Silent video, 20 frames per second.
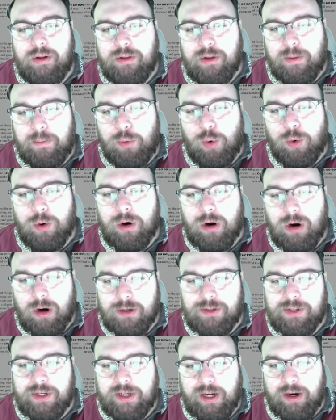The more
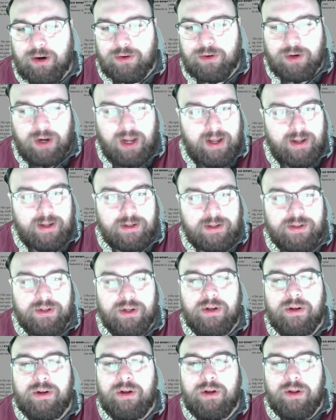hearts a character has,
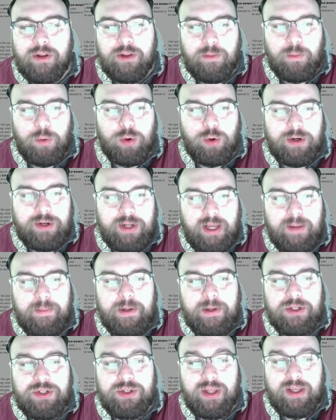the more
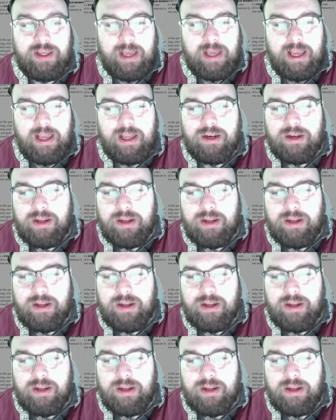damage they can